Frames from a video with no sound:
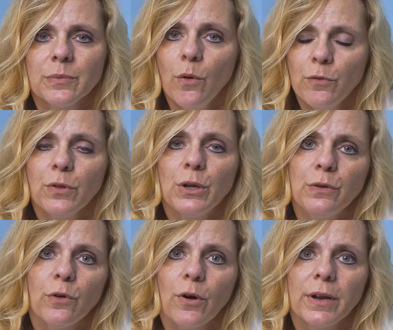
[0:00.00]

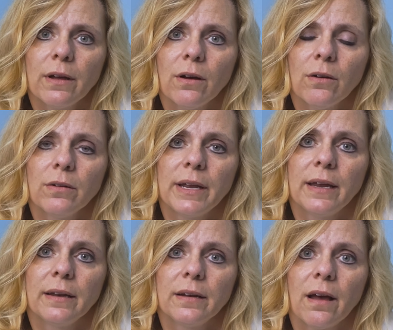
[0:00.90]
Hopefully you've already gone
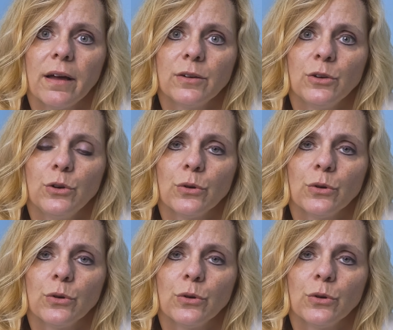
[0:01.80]
and gotten